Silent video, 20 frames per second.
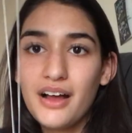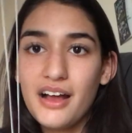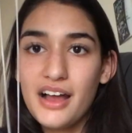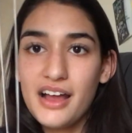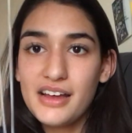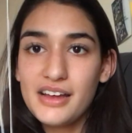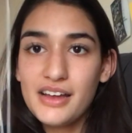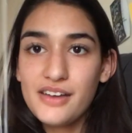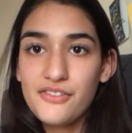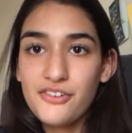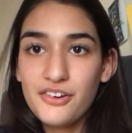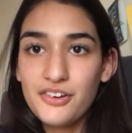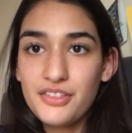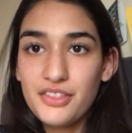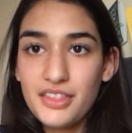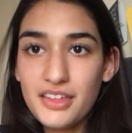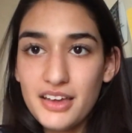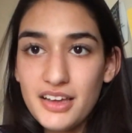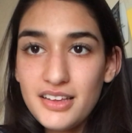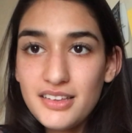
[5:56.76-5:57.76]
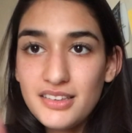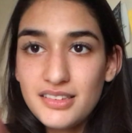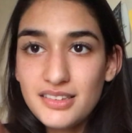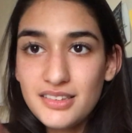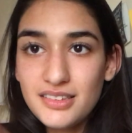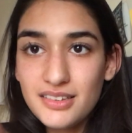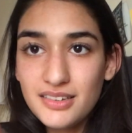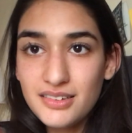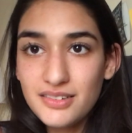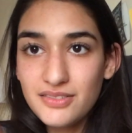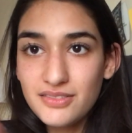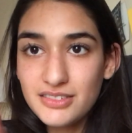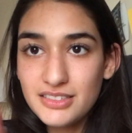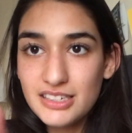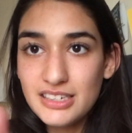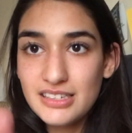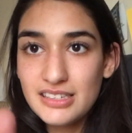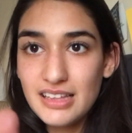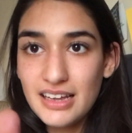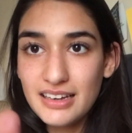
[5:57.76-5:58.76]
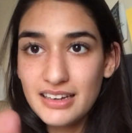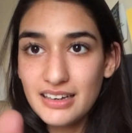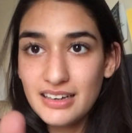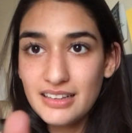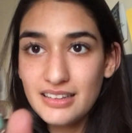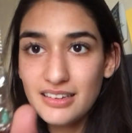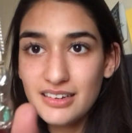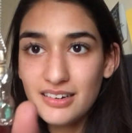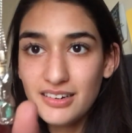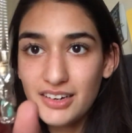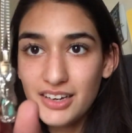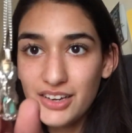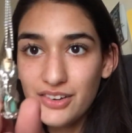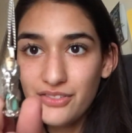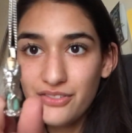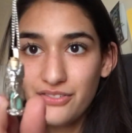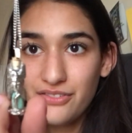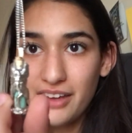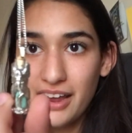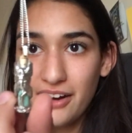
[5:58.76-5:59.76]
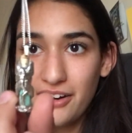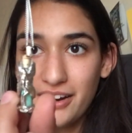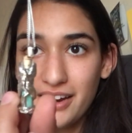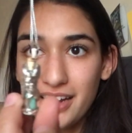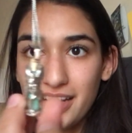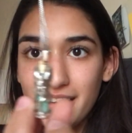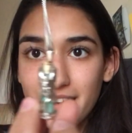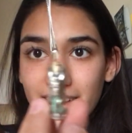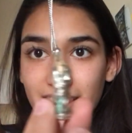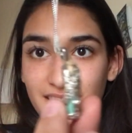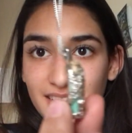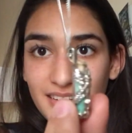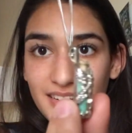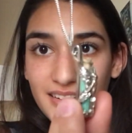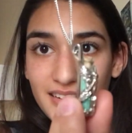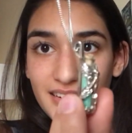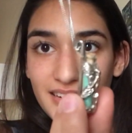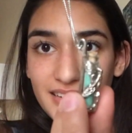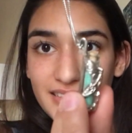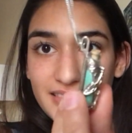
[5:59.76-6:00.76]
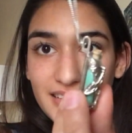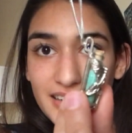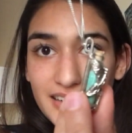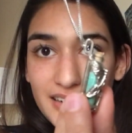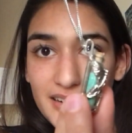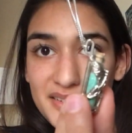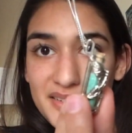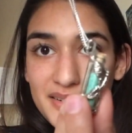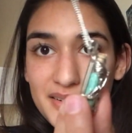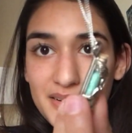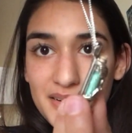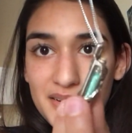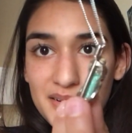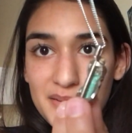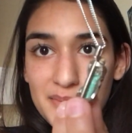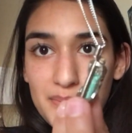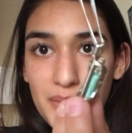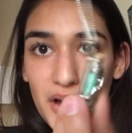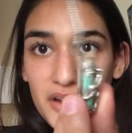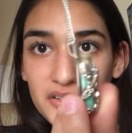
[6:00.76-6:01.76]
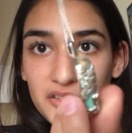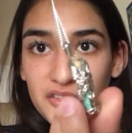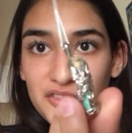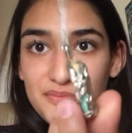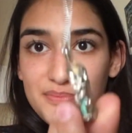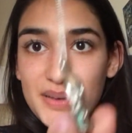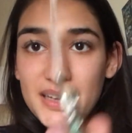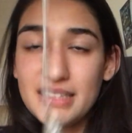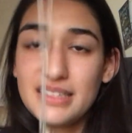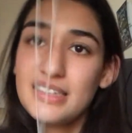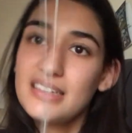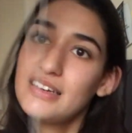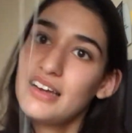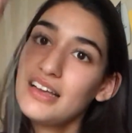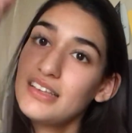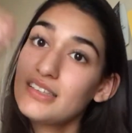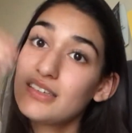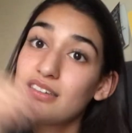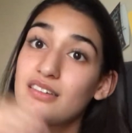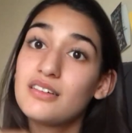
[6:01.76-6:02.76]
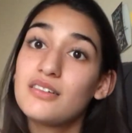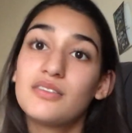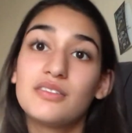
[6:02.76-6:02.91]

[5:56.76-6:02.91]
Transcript: I gave her this, which is like a little cute fairy in like a bottle of pixie dust,